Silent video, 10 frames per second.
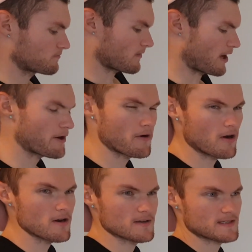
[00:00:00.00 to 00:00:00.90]
I don't
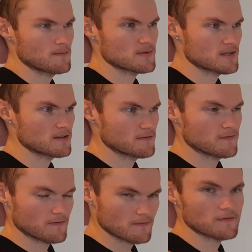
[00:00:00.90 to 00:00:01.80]
know, some sort of
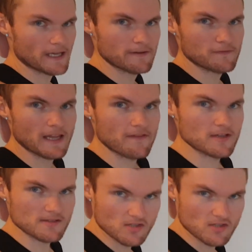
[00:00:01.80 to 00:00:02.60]
like flavoured